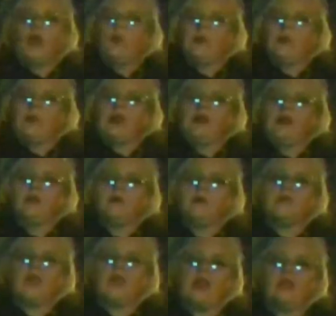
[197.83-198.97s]
When Mandy was
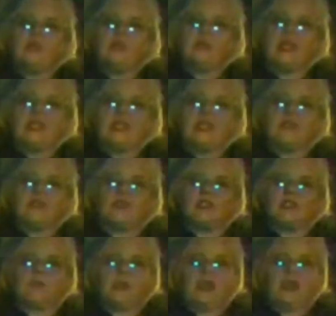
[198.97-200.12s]
finally placed on
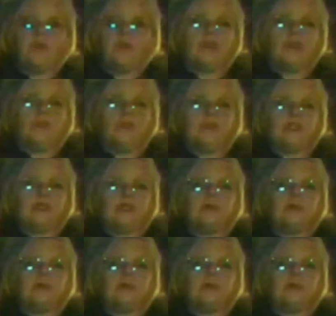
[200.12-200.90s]
display within the museum